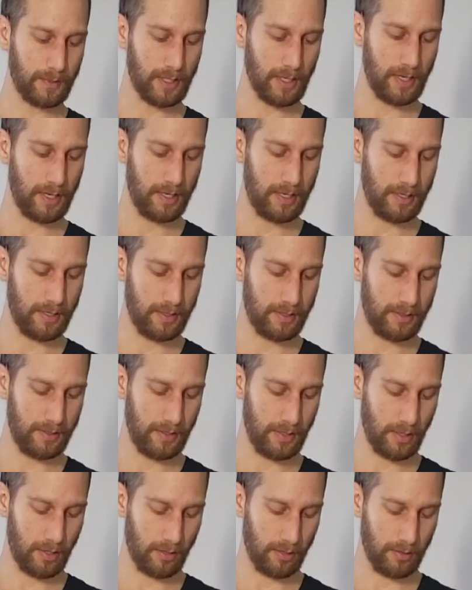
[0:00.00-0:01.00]
is
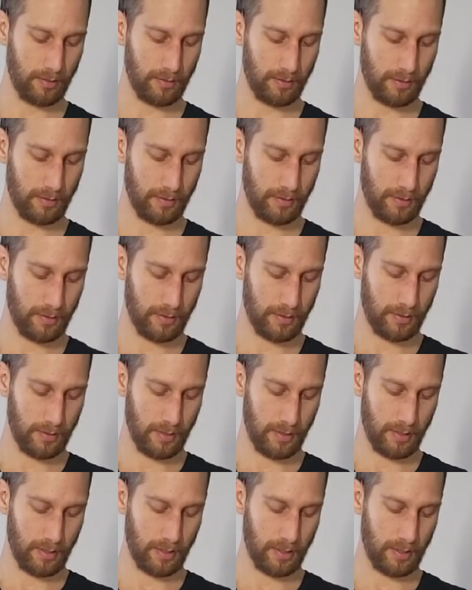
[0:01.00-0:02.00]
the heart,
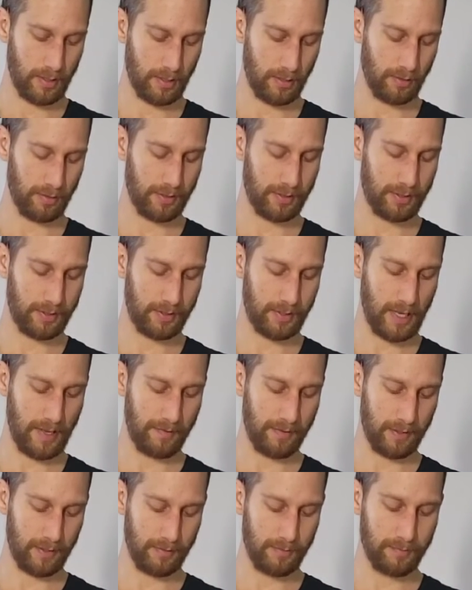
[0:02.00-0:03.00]
heart
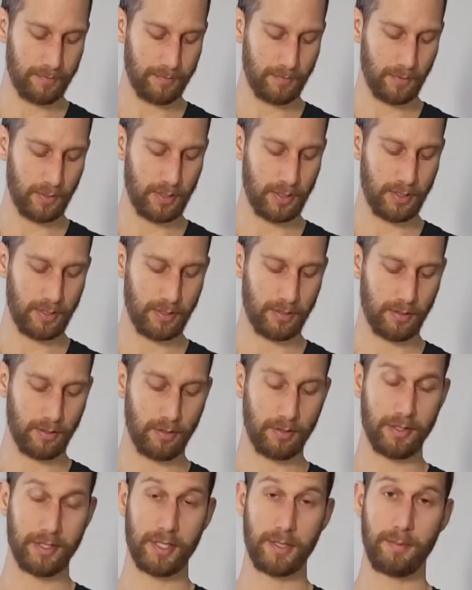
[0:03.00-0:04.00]
7, which is
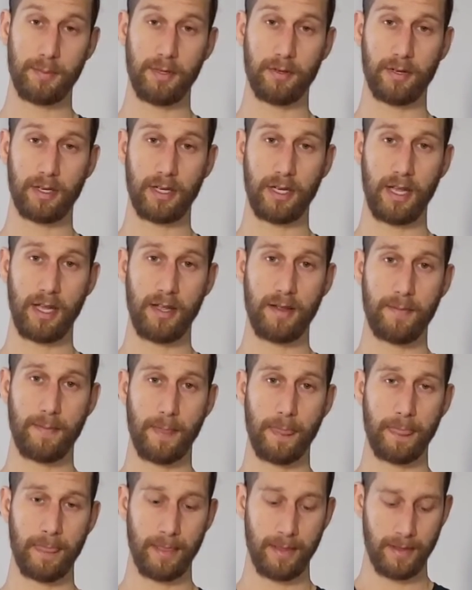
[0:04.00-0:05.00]
called the spirit gate.
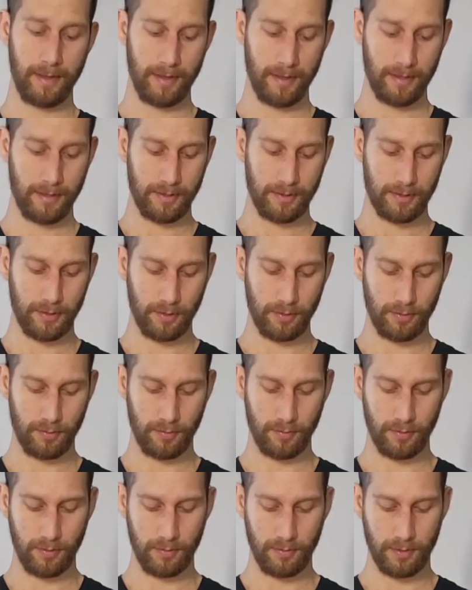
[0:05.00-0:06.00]
So
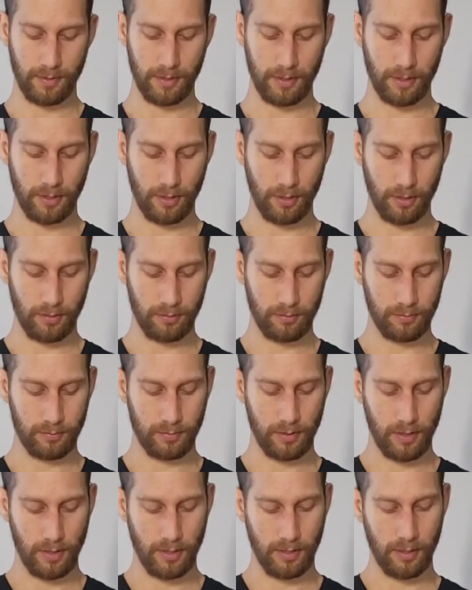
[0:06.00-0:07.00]
we want to go
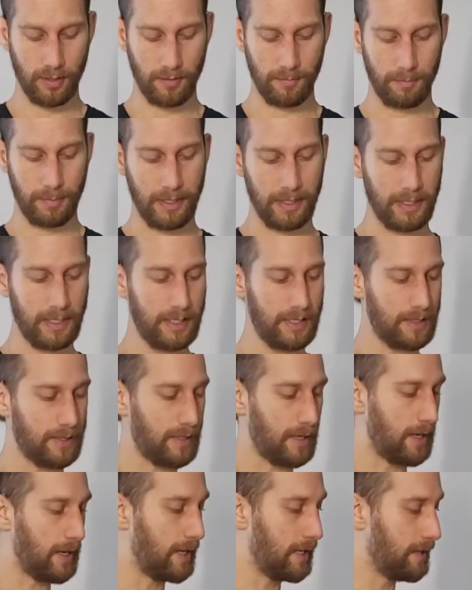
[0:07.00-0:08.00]
on our pinky
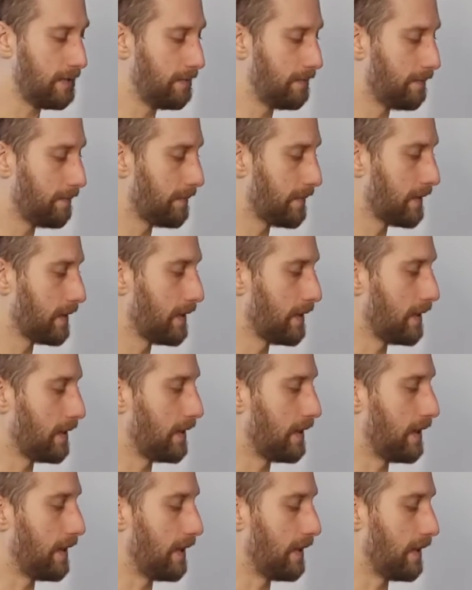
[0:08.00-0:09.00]
side,
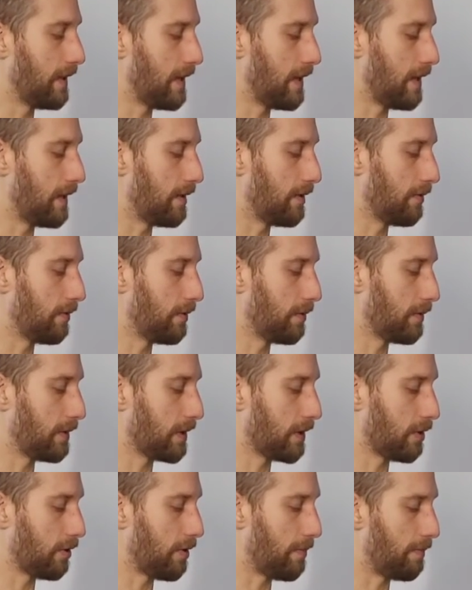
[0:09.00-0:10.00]
and then we want to
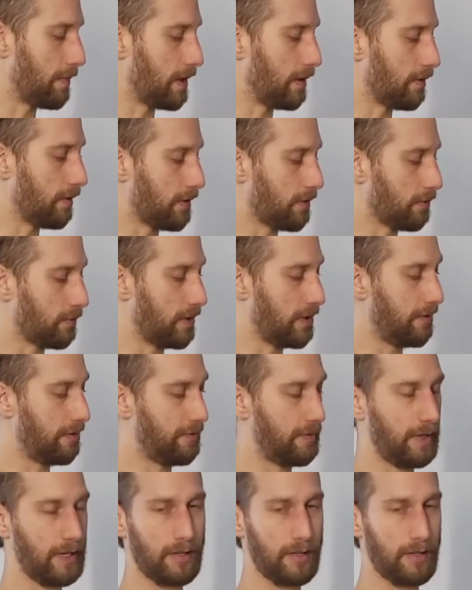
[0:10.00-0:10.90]
go about 3